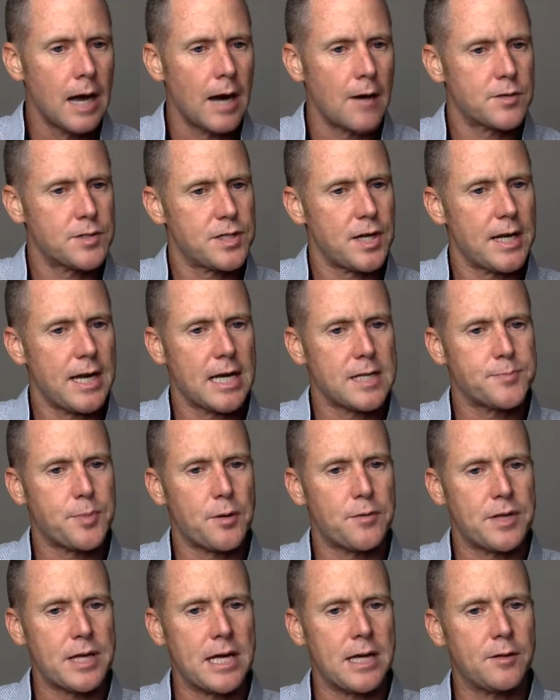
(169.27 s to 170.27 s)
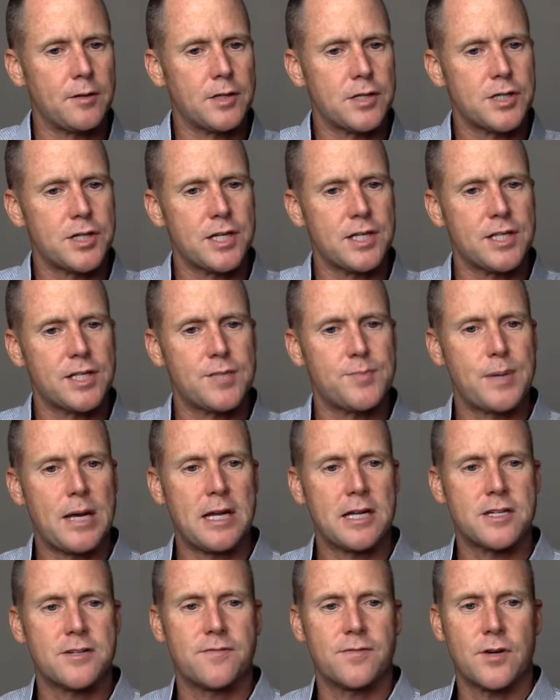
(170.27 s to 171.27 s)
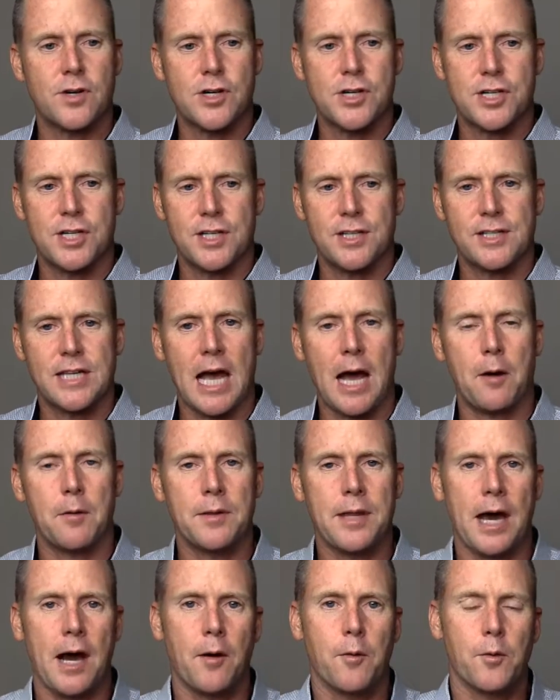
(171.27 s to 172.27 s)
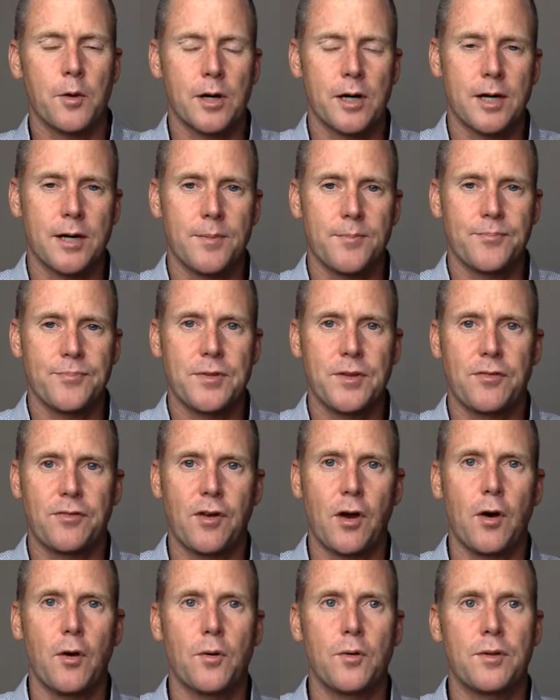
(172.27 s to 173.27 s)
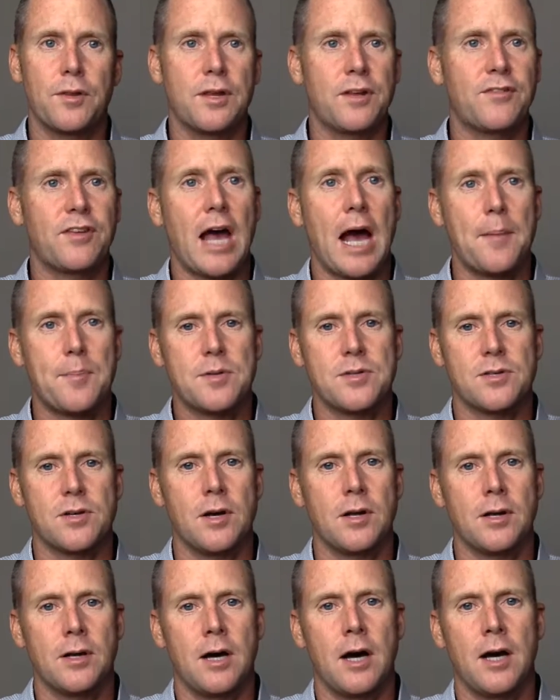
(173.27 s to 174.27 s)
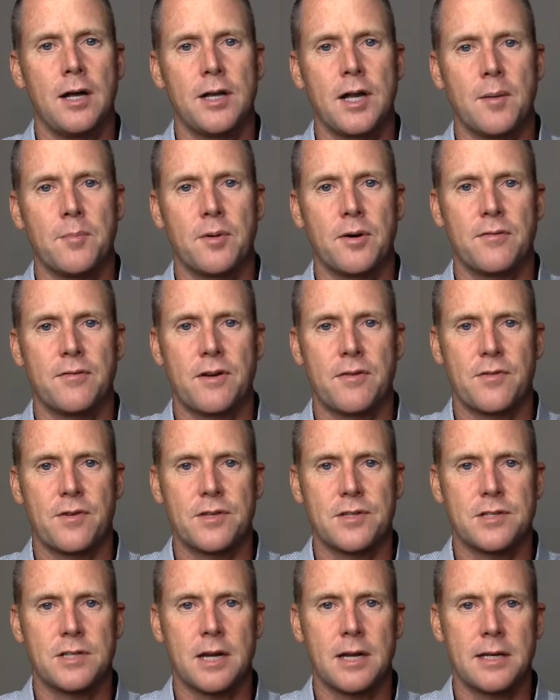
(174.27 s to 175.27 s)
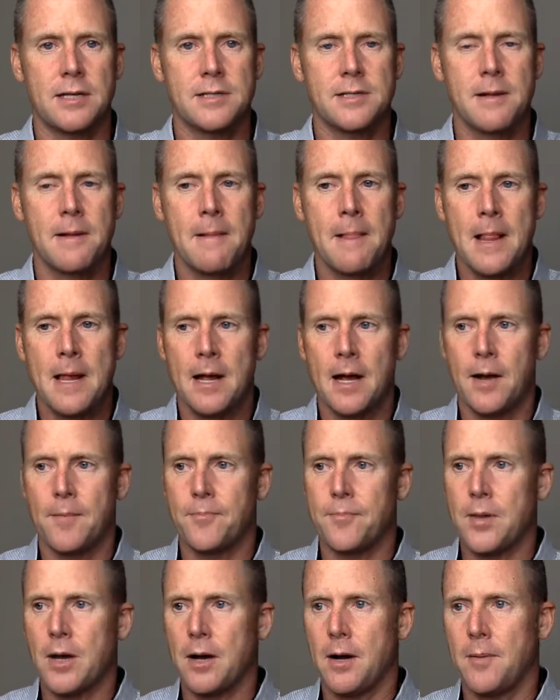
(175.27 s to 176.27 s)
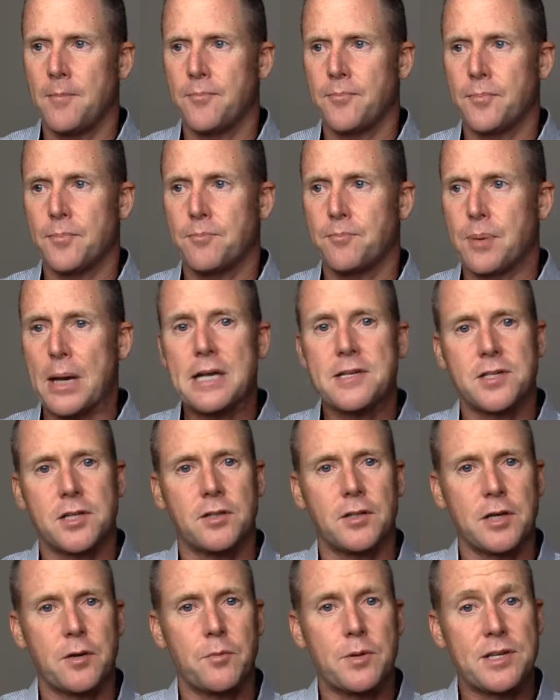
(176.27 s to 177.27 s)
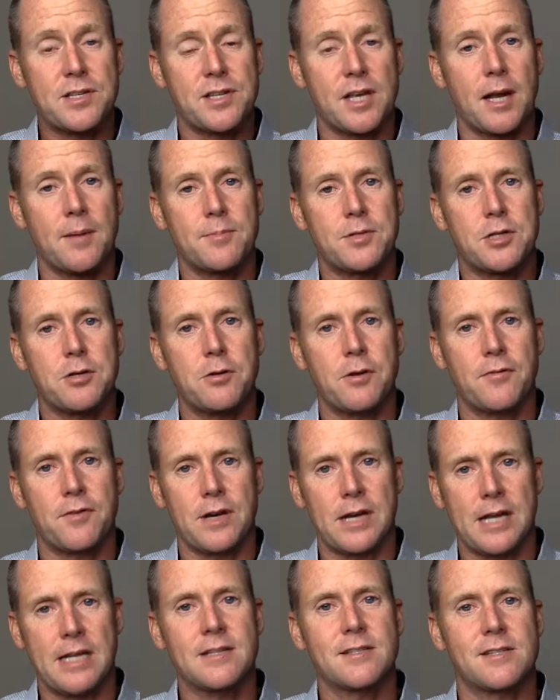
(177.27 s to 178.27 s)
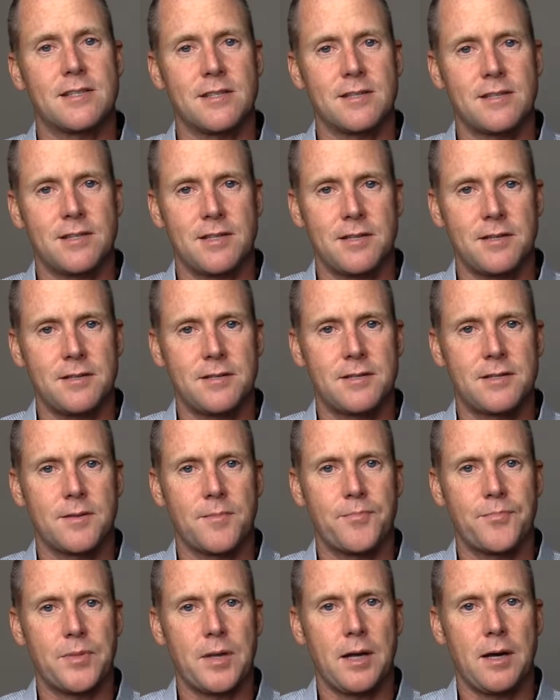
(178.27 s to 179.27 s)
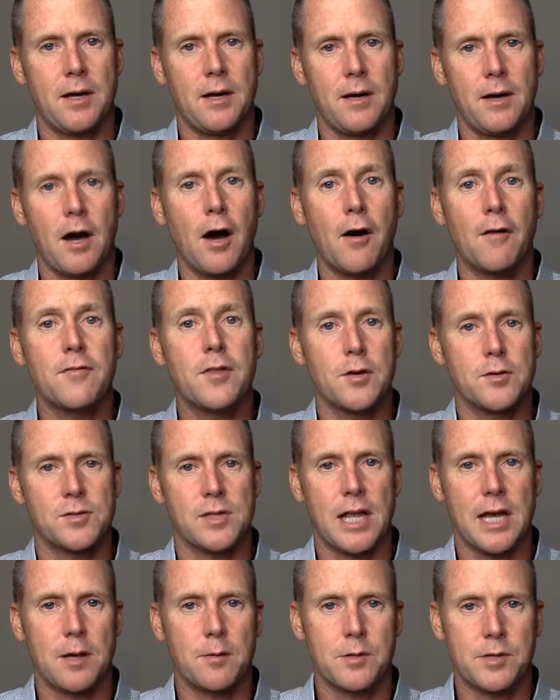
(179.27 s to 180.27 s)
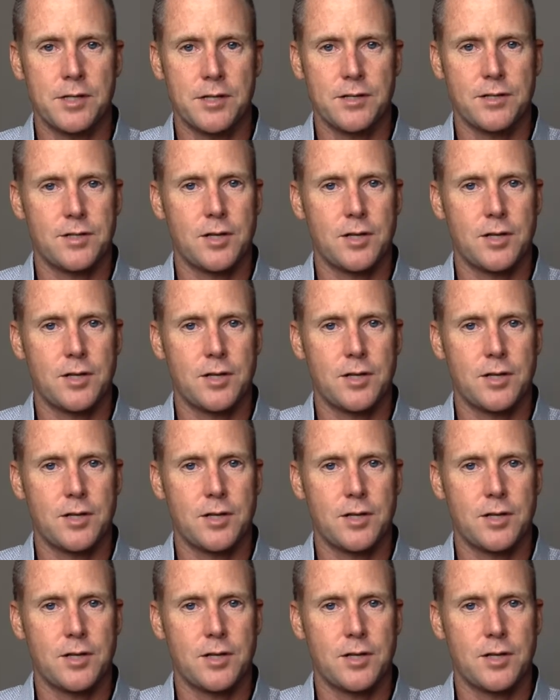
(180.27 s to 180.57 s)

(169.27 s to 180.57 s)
Our study has both English and Spanish versions. How would that work? So this happens on a number of different studies. Basically, we set up 2 different instances of those languages.